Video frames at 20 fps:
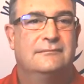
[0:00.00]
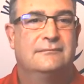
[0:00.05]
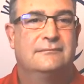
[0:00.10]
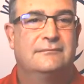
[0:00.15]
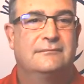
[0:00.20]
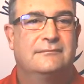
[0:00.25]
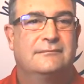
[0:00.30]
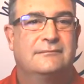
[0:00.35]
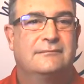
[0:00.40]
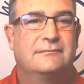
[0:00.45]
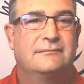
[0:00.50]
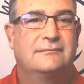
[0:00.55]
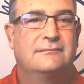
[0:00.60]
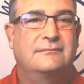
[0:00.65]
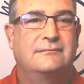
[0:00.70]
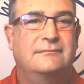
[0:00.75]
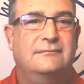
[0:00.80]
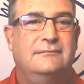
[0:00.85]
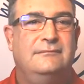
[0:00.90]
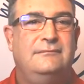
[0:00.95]

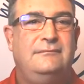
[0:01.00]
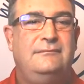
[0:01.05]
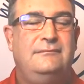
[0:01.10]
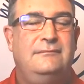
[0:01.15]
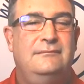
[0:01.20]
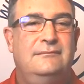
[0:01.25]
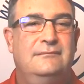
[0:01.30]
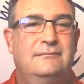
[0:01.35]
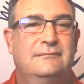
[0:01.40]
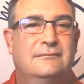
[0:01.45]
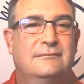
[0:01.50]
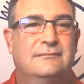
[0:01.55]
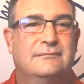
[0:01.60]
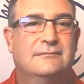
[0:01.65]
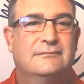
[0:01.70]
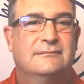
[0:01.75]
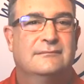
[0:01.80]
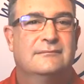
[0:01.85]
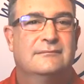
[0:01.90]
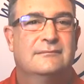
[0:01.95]

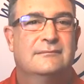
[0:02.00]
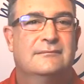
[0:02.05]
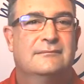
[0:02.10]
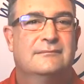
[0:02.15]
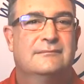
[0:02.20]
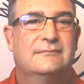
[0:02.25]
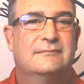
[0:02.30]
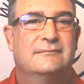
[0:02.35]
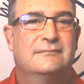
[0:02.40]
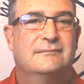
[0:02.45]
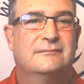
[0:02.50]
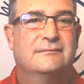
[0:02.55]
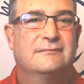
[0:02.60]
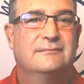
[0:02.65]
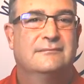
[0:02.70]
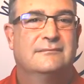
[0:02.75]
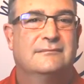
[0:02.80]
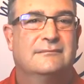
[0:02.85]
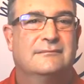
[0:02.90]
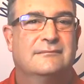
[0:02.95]

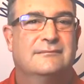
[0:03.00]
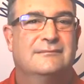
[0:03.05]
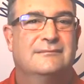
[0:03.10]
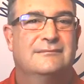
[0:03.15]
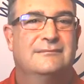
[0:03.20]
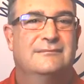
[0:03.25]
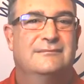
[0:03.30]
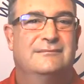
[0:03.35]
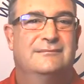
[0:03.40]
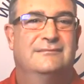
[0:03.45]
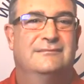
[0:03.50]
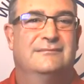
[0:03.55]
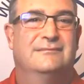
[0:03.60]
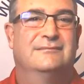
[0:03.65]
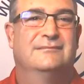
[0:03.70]
(silent)